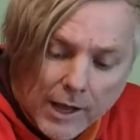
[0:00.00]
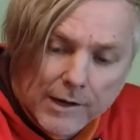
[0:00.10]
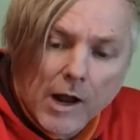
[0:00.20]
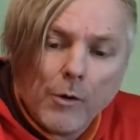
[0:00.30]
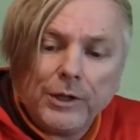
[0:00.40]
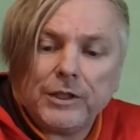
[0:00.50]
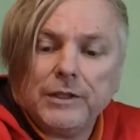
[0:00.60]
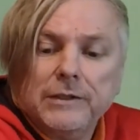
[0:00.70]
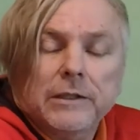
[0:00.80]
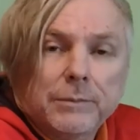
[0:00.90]
And now it
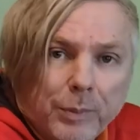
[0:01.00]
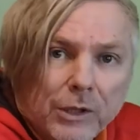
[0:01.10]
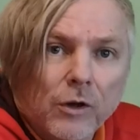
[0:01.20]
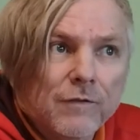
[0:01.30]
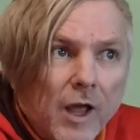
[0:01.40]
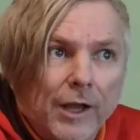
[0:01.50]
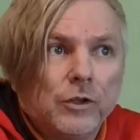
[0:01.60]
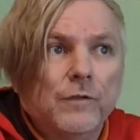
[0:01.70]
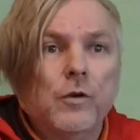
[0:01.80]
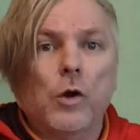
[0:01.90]
is the speed of
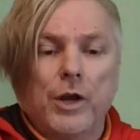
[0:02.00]
light of